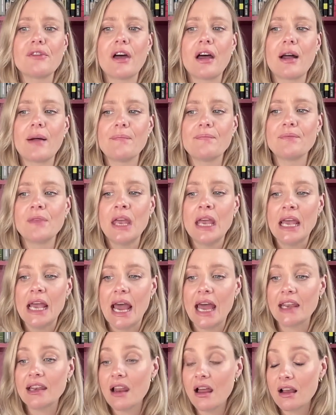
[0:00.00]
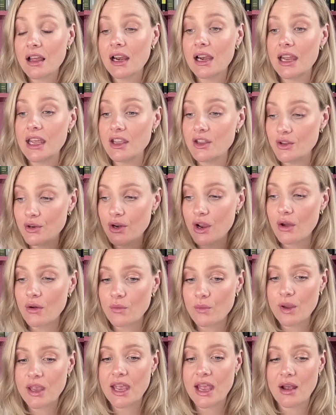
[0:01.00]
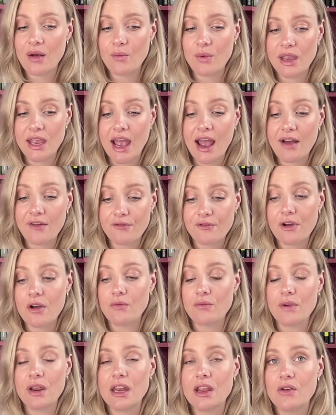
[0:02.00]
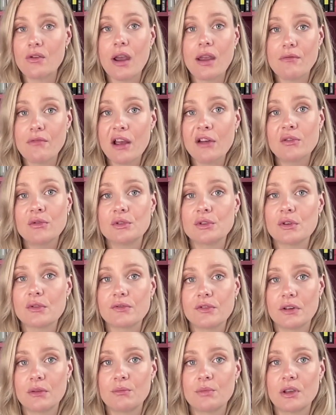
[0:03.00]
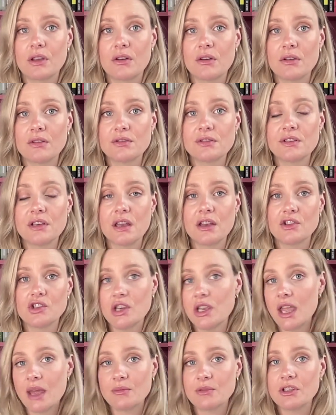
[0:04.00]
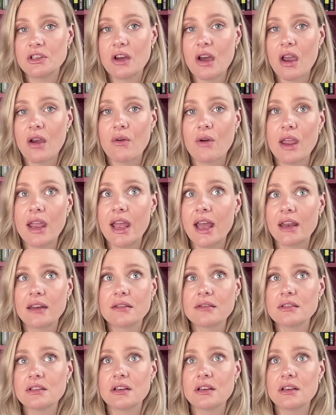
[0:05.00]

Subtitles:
And luckily, you know, we have a really great record of it because she kept a diary and,